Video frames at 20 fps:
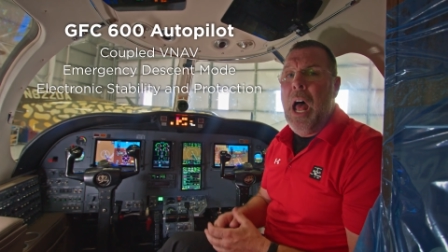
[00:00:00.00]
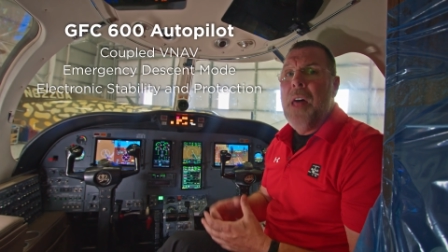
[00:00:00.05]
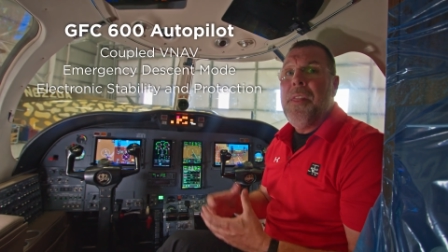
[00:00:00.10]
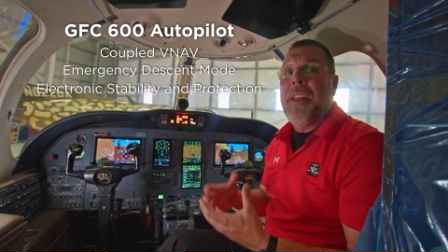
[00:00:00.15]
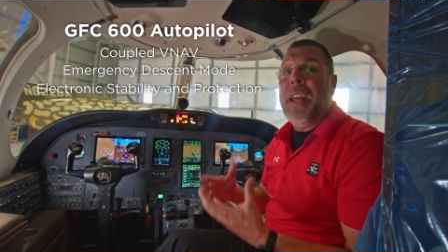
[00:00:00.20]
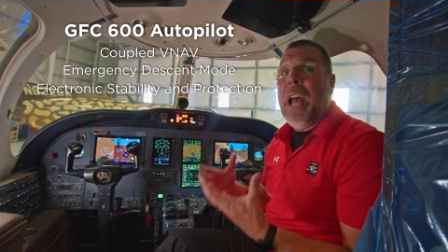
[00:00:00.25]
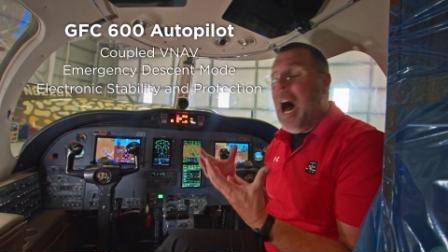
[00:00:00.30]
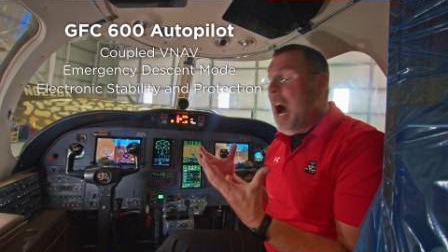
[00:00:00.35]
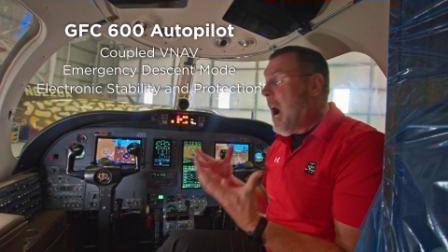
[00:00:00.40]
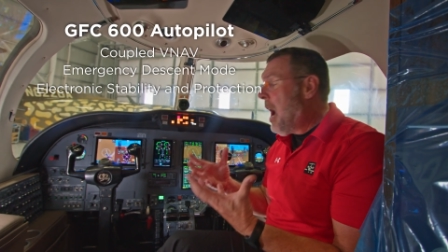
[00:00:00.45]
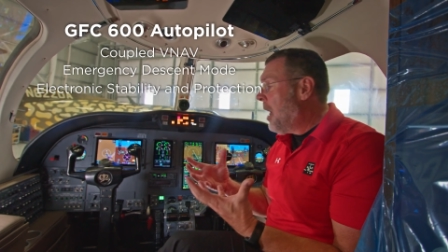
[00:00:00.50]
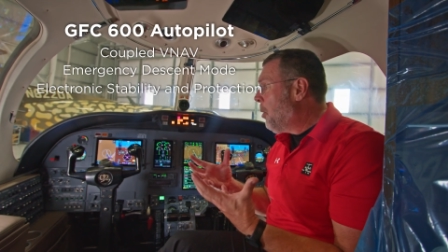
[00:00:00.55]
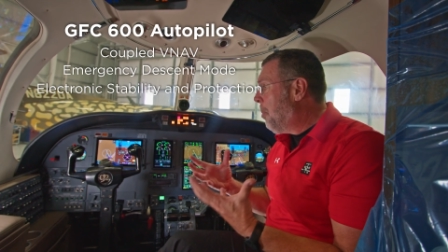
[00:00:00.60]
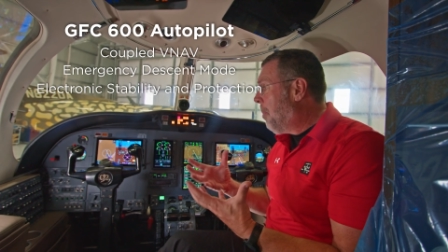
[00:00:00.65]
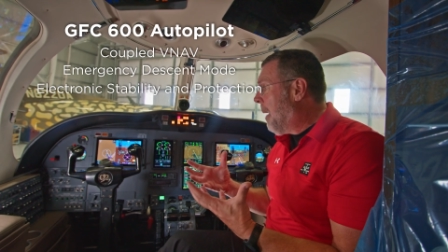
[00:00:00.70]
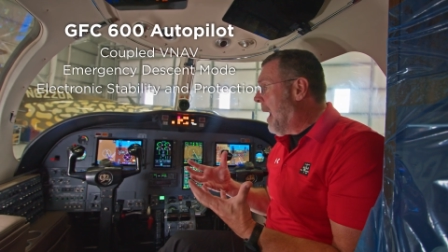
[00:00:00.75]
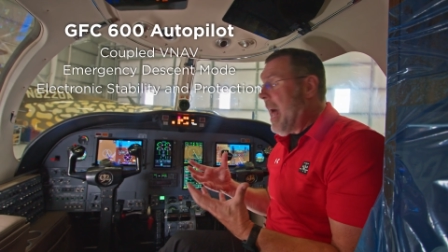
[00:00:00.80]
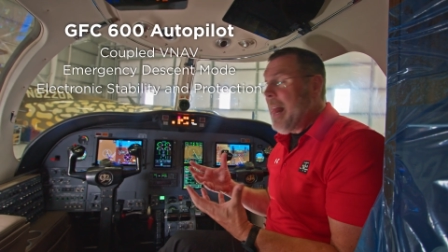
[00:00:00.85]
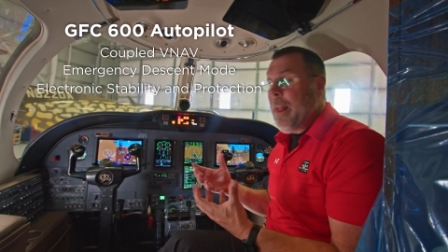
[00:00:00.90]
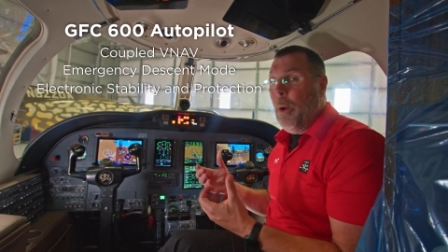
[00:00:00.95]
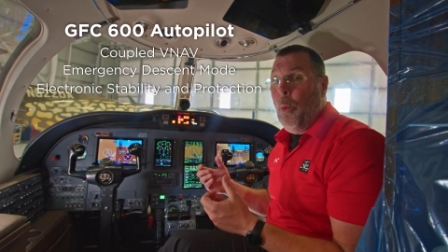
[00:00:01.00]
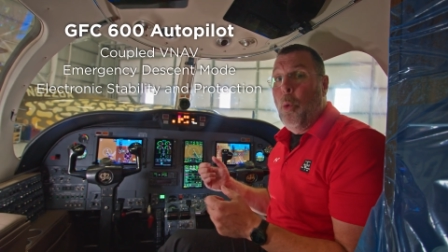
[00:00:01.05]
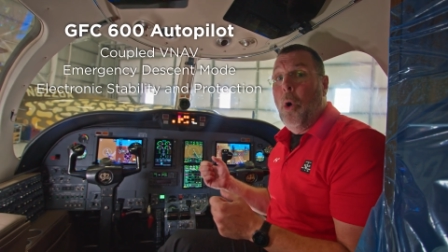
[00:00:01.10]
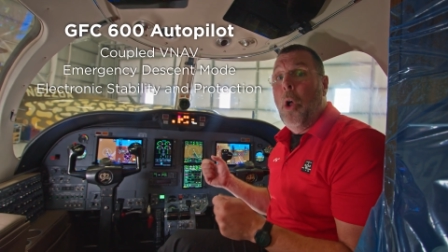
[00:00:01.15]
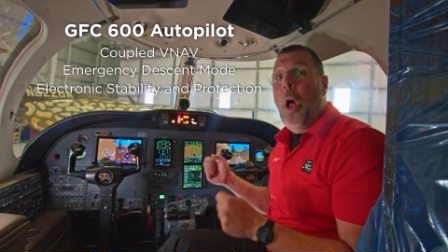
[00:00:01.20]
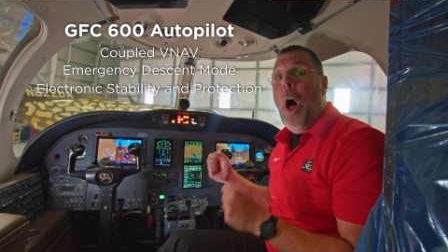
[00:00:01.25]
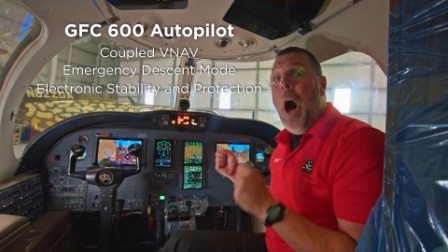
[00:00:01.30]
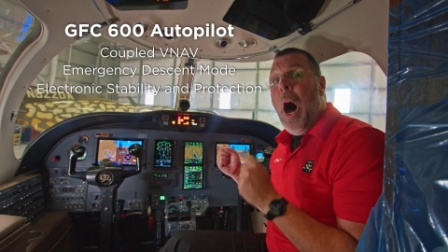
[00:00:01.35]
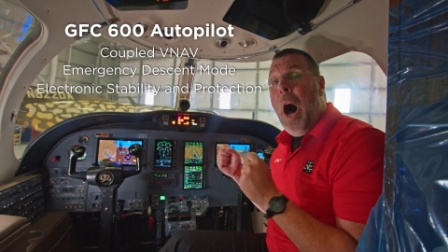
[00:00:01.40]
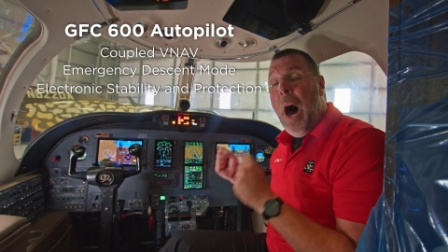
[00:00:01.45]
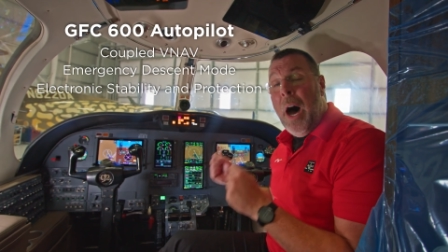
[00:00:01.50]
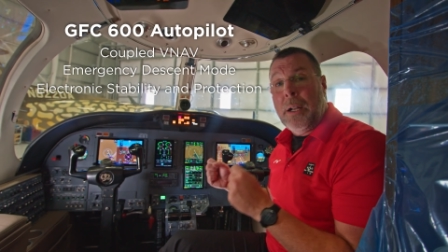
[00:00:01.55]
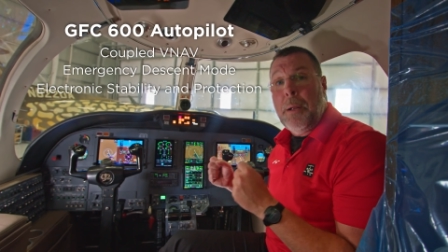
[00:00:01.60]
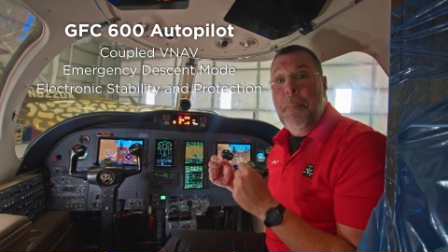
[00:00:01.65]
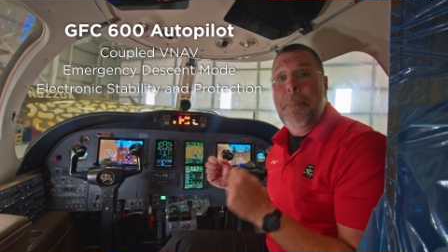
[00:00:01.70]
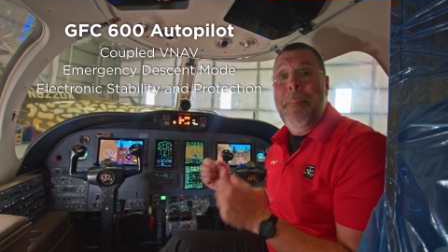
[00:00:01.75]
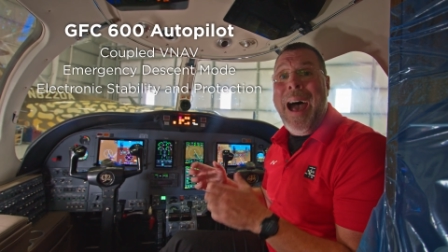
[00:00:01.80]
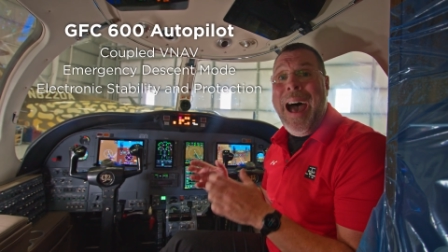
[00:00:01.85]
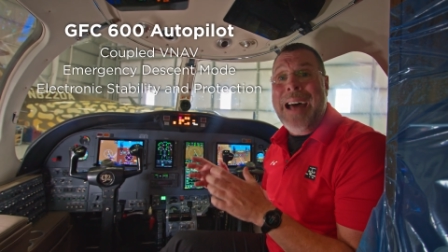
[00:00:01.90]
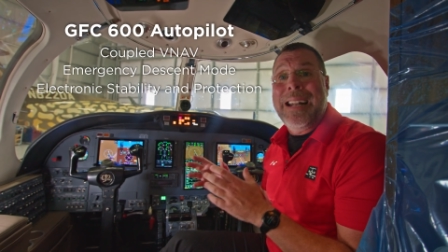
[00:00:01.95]
the autopilot will
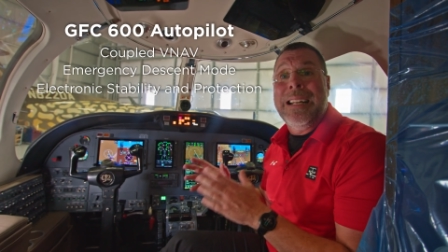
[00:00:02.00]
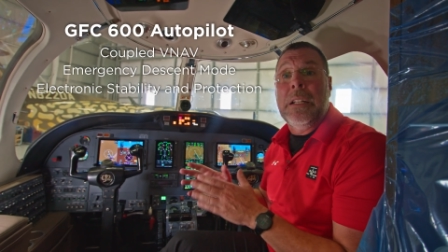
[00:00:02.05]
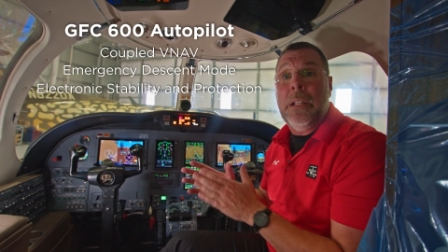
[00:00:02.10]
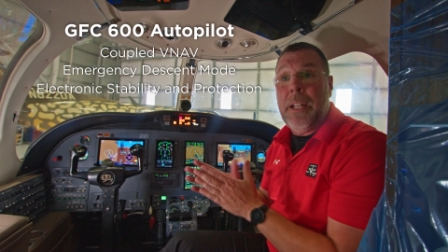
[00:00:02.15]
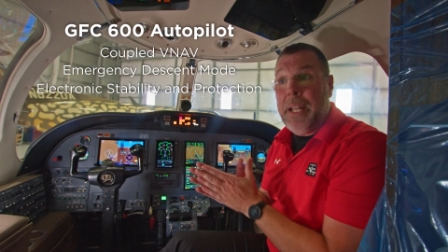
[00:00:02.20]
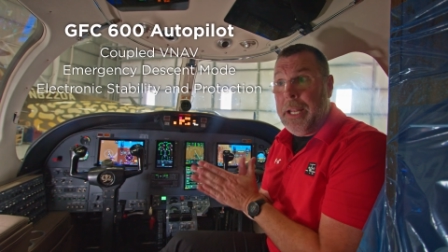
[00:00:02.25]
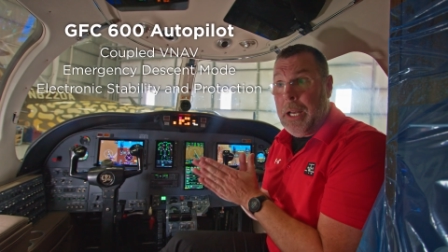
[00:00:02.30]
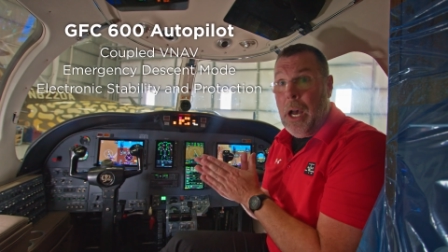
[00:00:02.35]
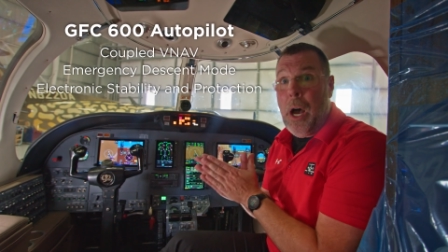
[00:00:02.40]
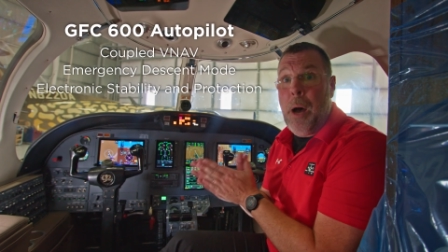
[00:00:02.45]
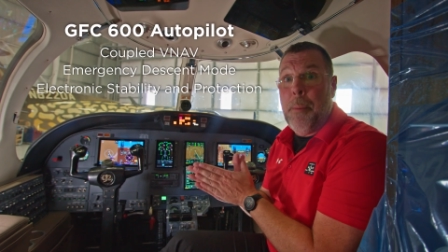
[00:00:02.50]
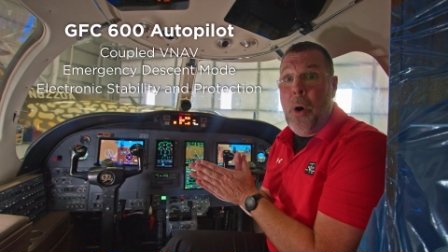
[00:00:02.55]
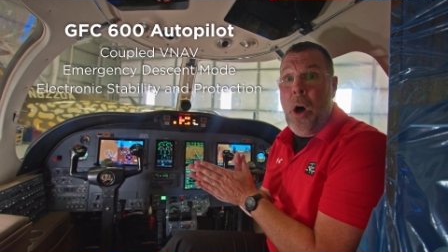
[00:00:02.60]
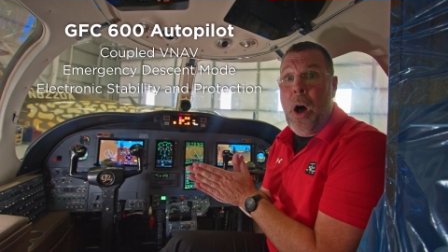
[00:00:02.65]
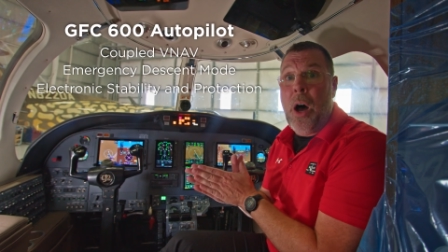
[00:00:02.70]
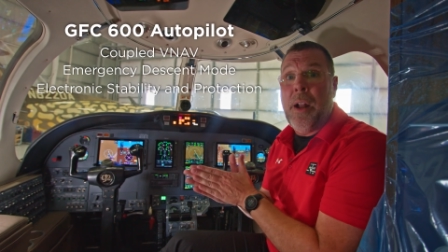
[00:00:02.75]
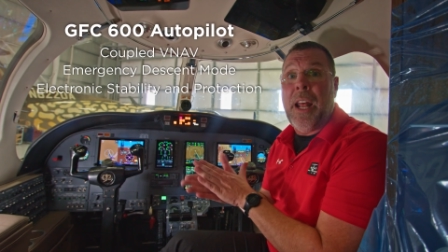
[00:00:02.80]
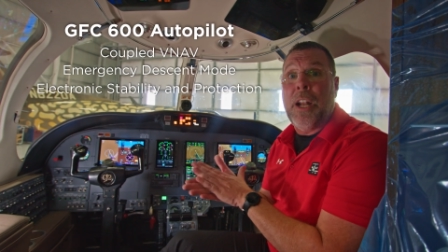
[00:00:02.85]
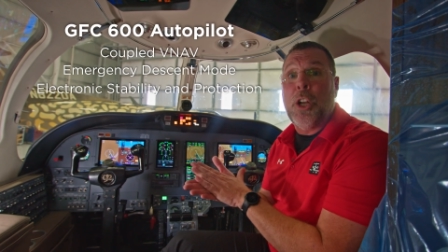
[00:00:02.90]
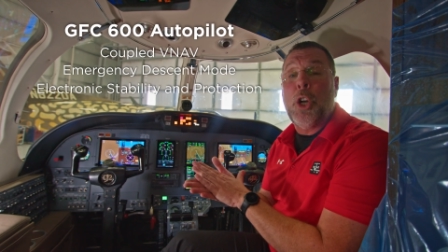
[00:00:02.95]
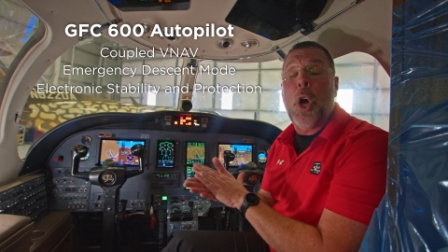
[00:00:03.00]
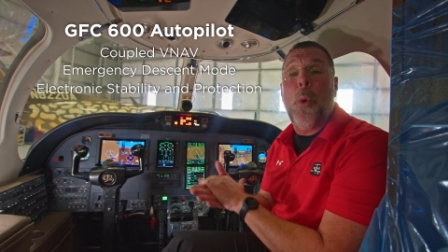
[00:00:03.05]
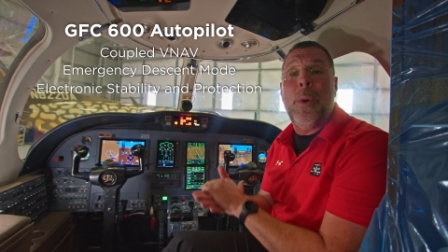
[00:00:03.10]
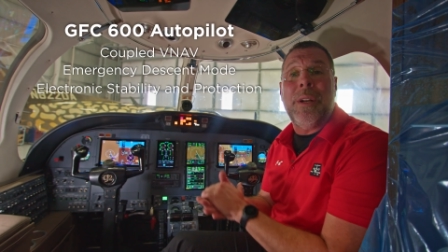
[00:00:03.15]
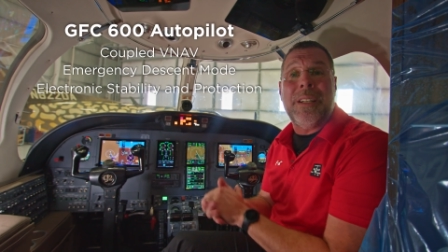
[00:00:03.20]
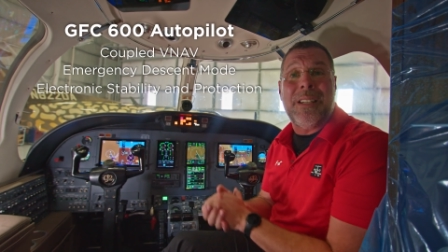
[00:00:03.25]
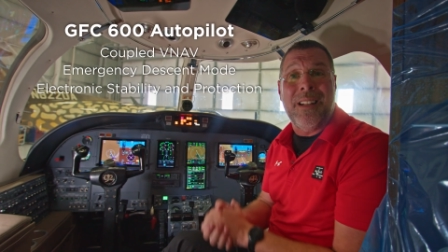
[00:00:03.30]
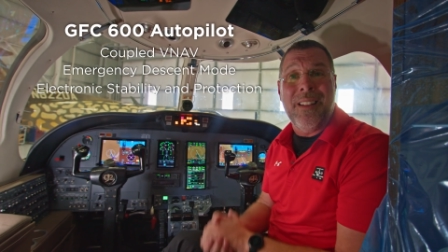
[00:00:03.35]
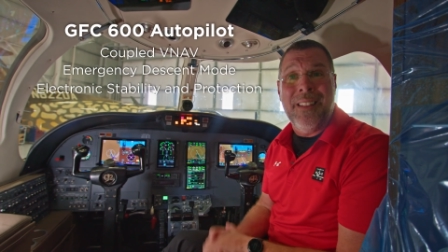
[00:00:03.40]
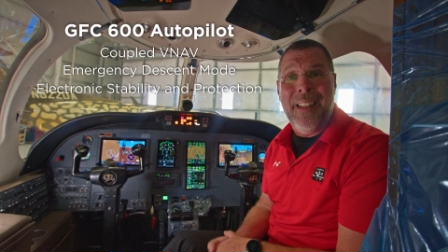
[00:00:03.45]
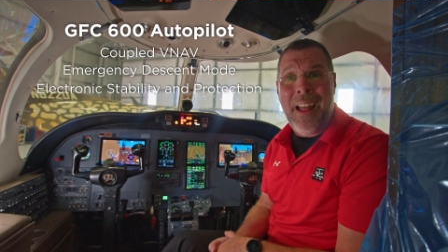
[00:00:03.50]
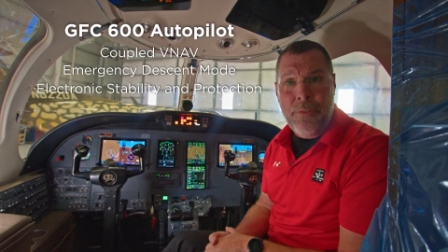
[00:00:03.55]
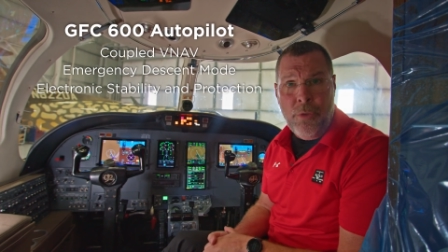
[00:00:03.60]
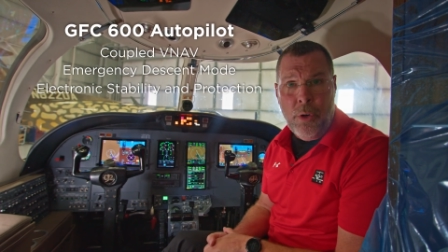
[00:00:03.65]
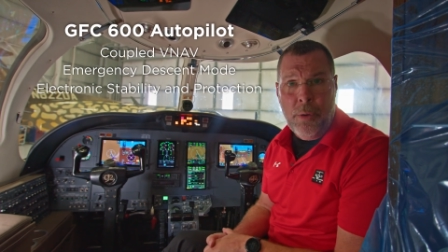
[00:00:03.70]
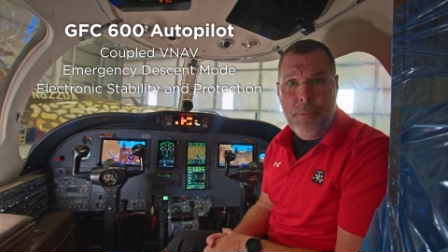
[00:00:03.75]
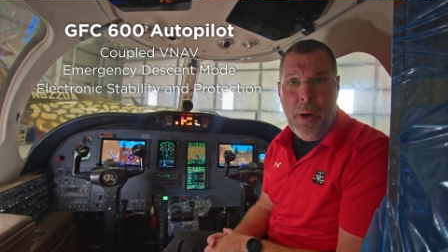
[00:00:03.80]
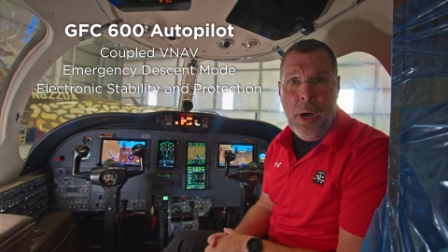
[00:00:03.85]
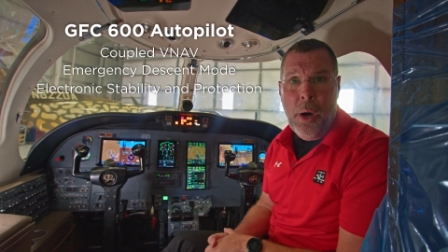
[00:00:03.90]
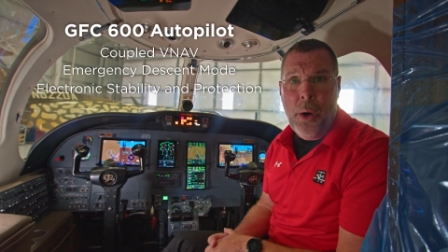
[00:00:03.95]
automatically come on and go into level
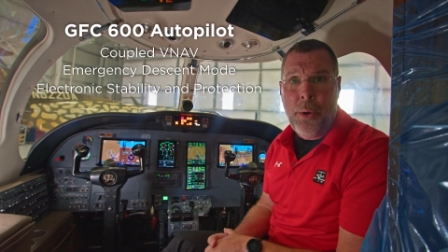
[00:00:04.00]
mode.